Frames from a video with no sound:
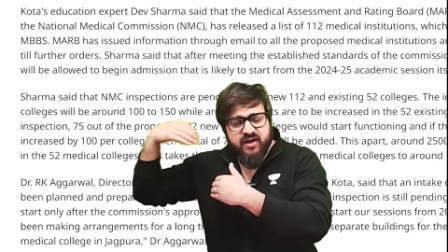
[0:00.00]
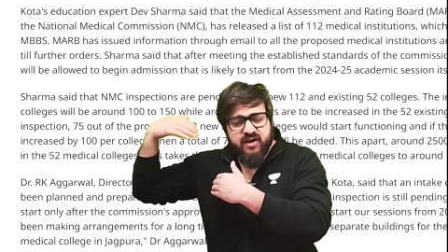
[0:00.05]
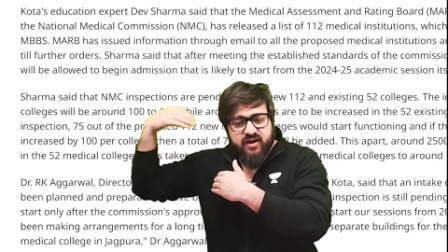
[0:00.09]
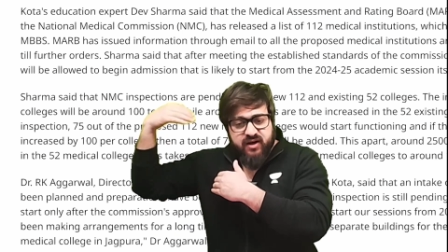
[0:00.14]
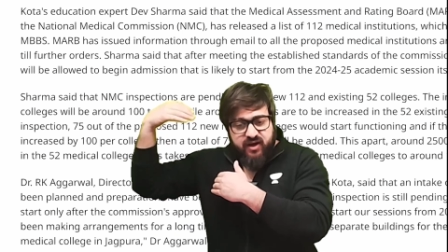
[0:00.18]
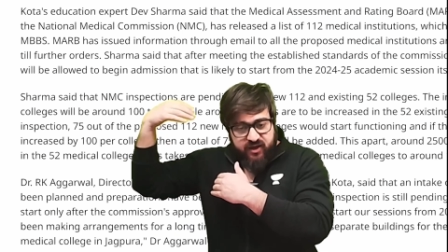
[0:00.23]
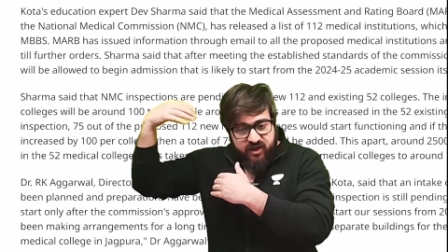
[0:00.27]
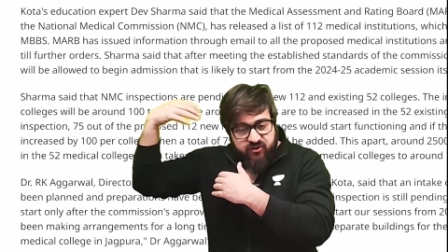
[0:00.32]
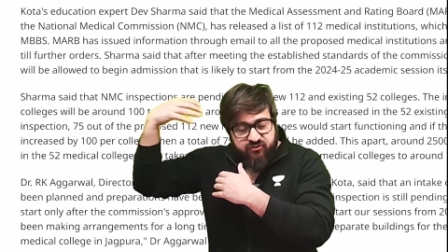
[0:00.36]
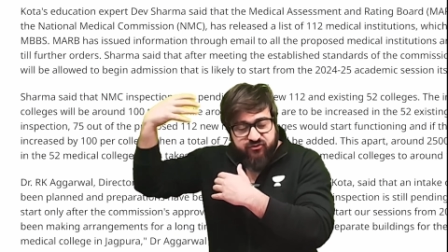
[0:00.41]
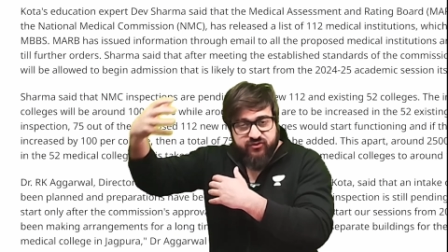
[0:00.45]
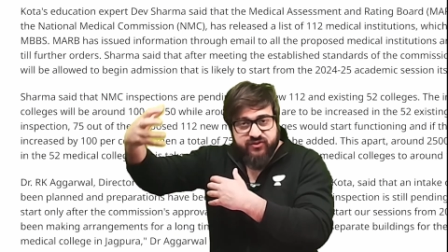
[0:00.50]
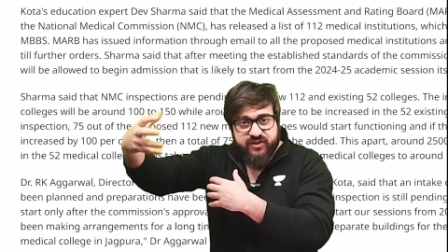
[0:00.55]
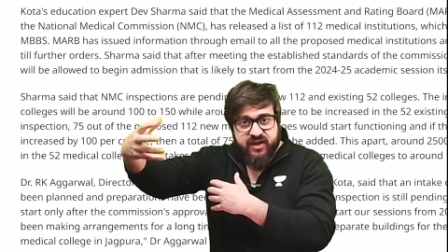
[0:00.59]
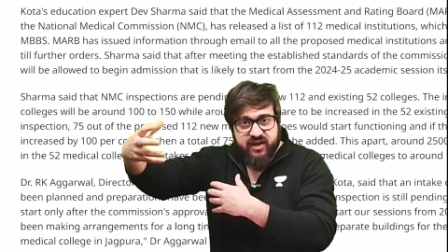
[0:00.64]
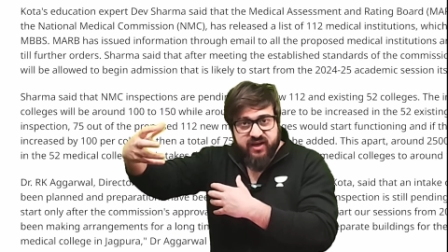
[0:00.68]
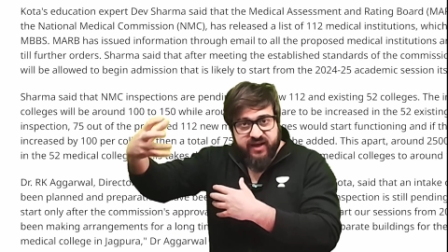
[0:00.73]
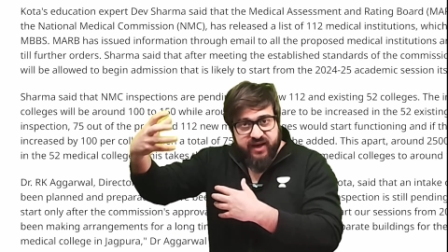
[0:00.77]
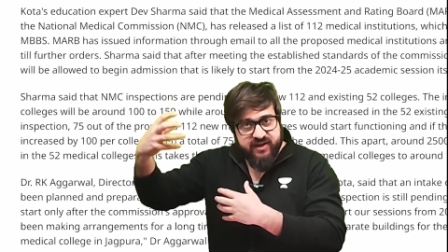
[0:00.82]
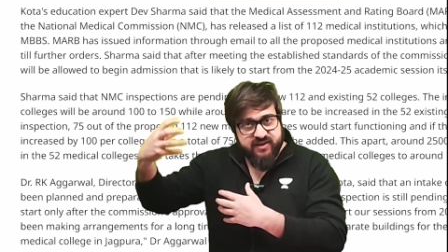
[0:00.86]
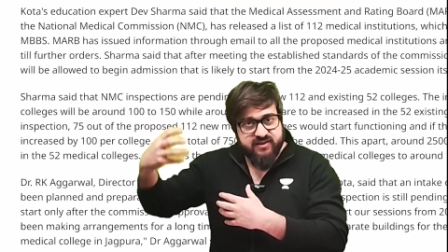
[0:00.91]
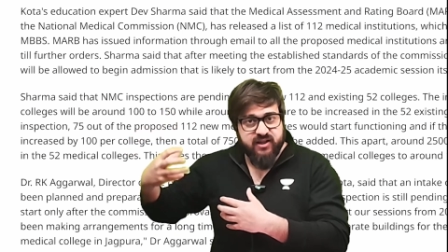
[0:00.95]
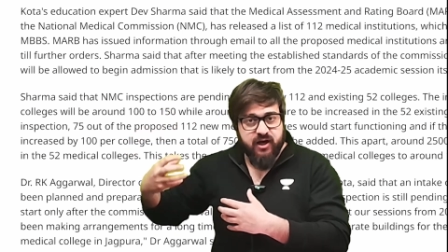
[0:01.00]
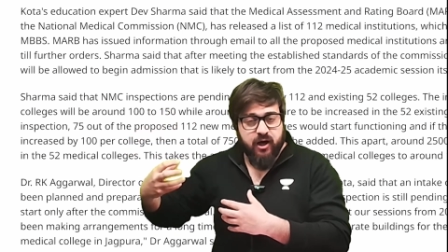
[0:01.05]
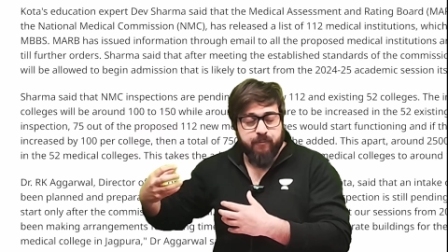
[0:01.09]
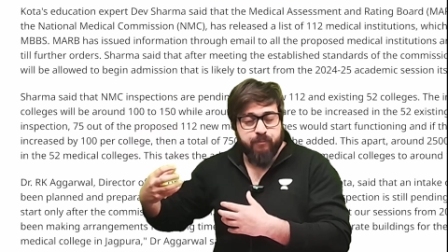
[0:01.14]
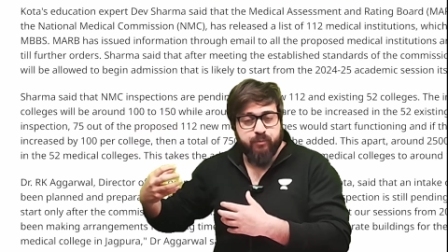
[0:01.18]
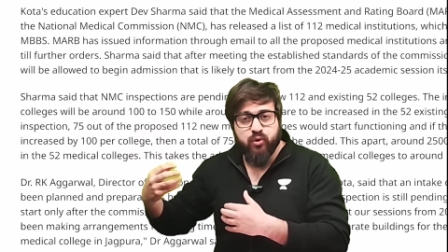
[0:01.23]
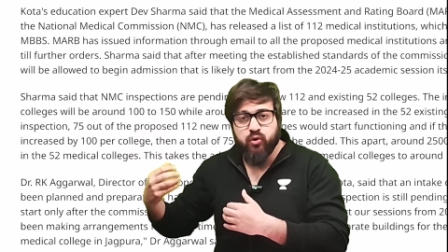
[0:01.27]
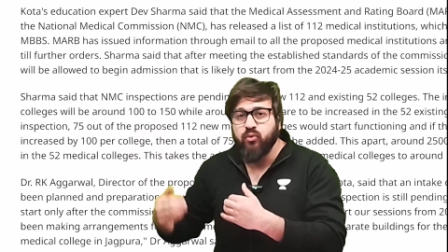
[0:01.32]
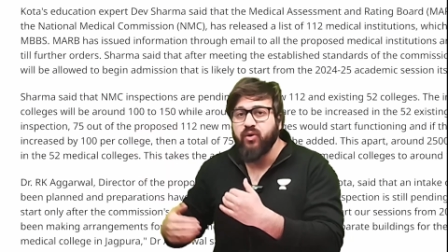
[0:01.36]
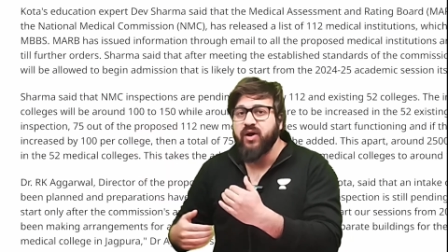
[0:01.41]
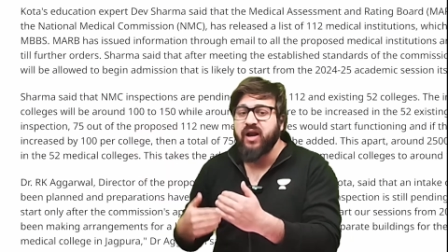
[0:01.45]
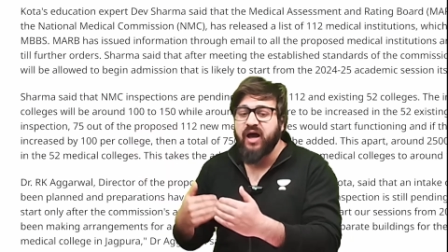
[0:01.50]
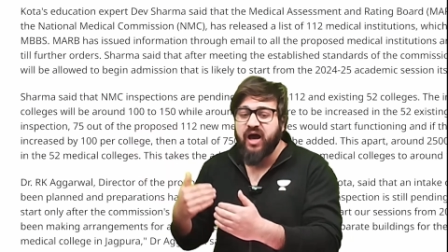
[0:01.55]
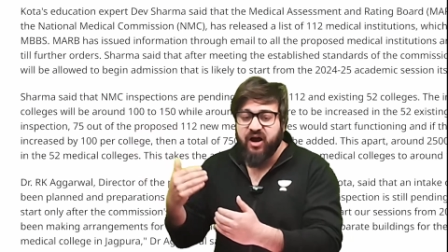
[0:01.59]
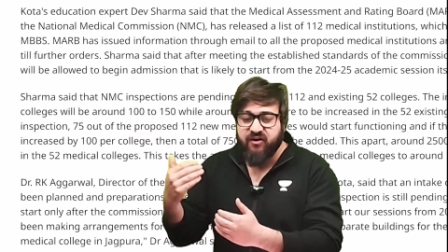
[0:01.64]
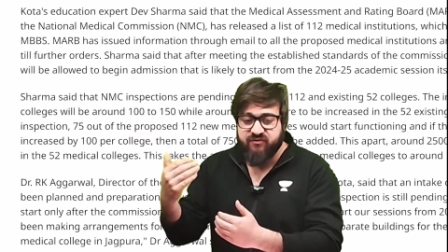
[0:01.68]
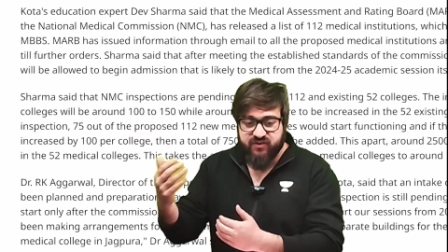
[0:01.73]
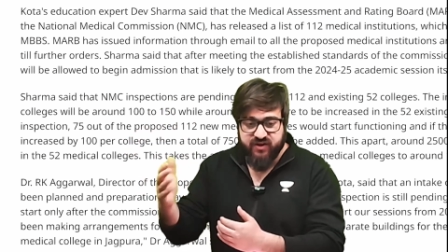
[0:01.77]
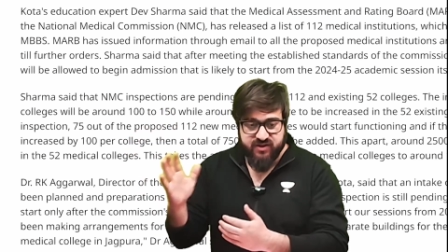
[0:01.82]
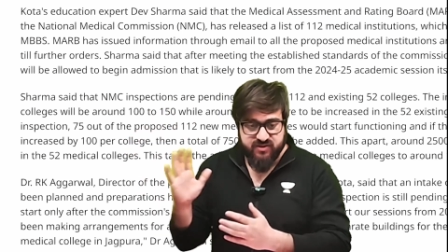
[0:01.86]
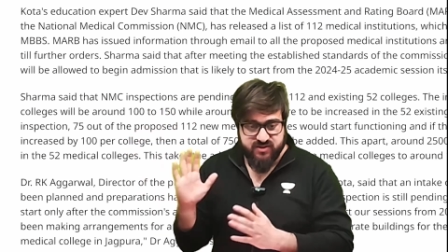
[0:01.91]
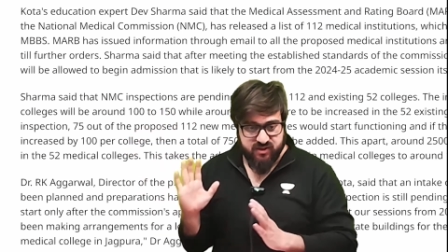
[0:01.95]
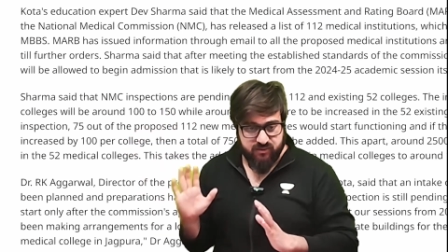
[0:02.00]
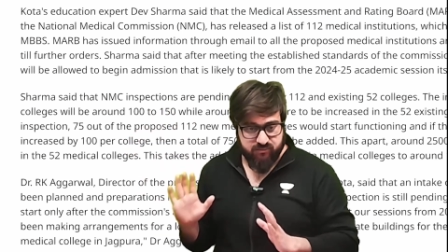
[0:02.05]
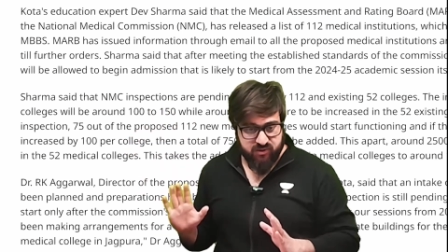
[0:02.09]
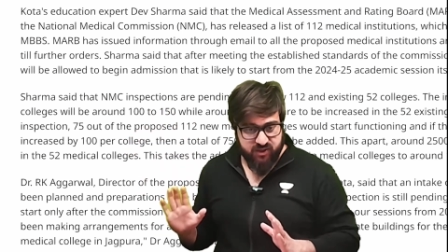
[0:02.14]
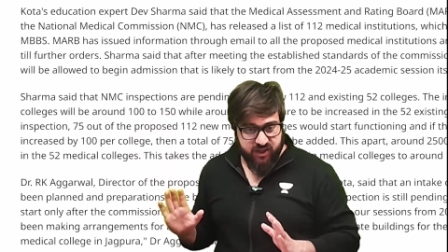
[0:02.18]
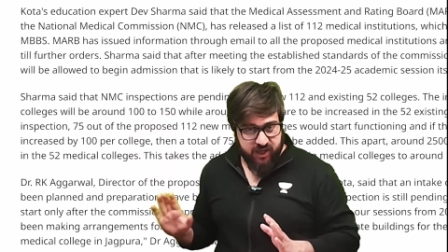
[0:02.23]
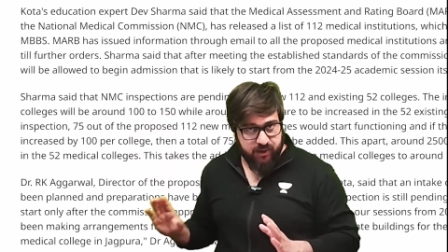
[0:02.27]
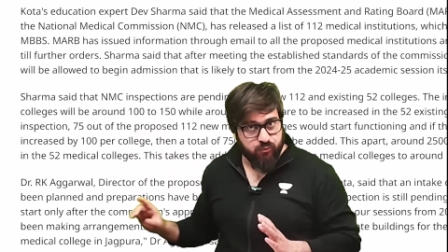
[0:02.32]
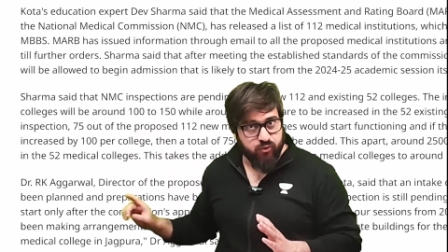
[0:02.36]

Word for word: if they get the approval after some time.